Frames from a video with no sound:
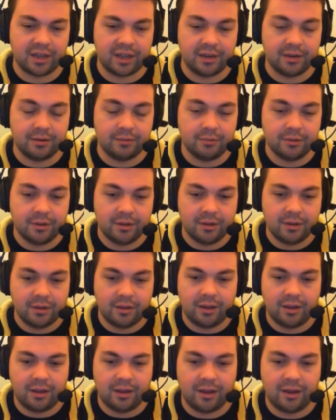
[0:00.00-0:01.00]
And
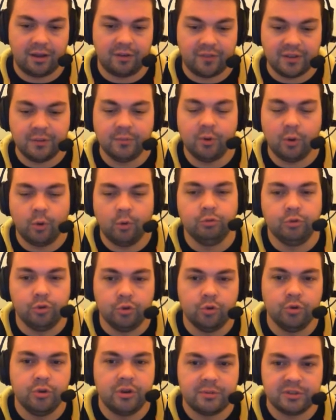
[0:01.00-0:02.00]
I think we all
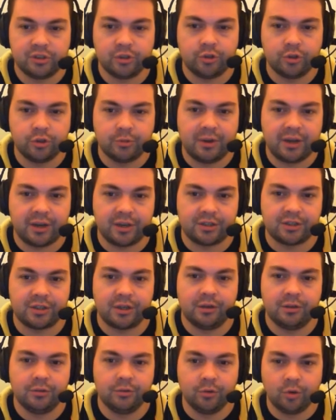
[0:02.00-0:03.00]
knew he was a good manager.
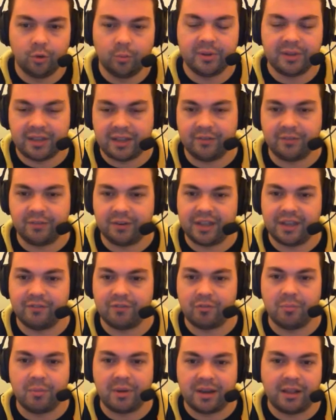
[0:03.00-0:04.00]
Nobody ever gave
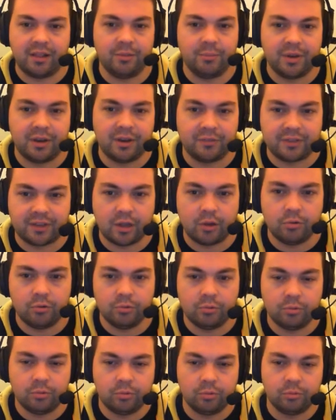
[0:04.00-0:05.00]
him an element of
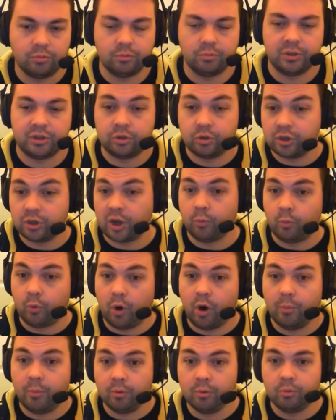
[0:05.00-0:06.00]
doubt. We took a
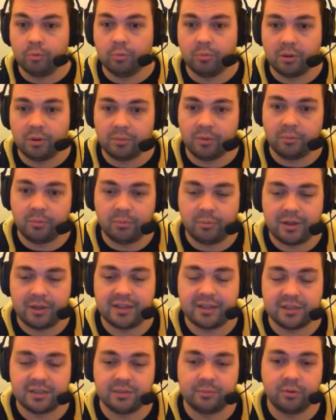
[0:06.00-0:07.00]
wobble when we
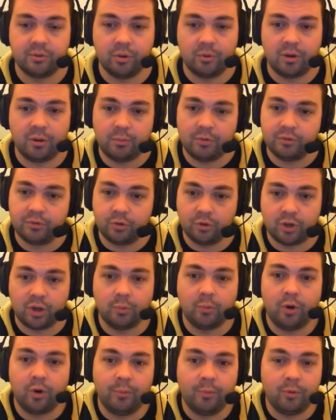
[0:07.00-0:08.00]
went to Gibraltar, and we took a
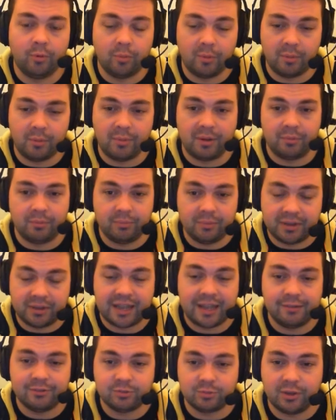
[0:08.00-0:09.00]
wobble when the
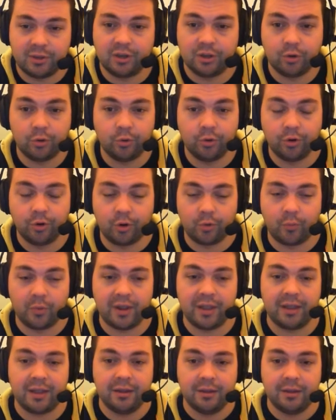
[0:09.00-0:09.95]
games weren't going our way.